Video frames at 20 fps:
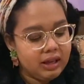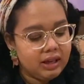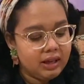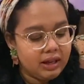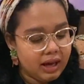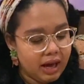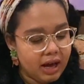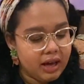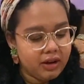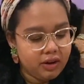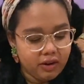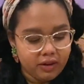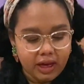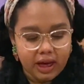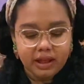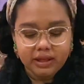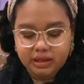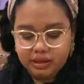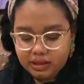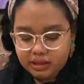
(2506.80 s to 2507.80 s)
I know
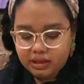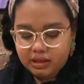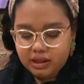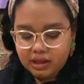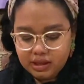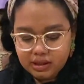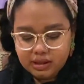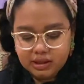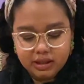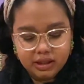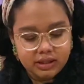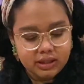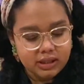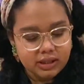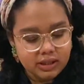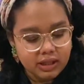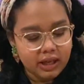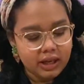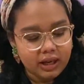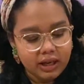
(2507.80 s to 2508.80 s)
that this
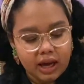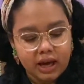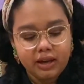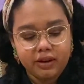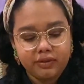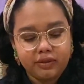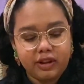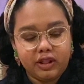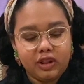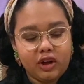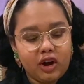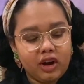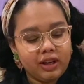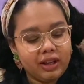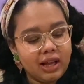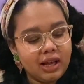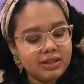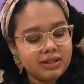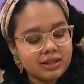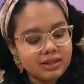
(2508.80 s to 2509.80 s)
is like kind of a long
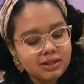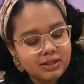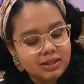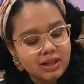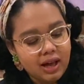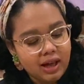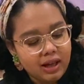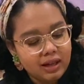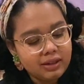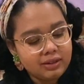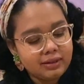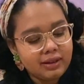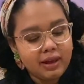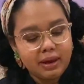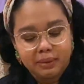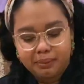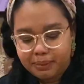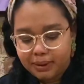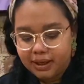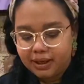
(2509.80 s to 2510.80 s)
lesson, guys,
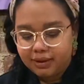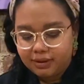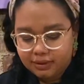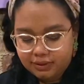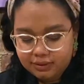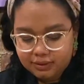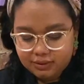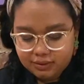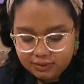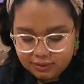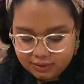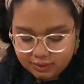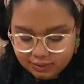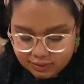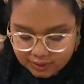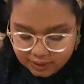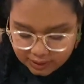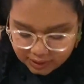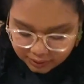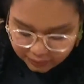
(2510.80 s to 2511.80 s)
but
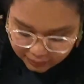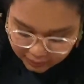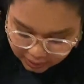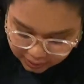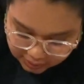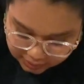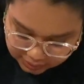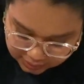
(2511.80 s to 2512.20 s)
it's fun.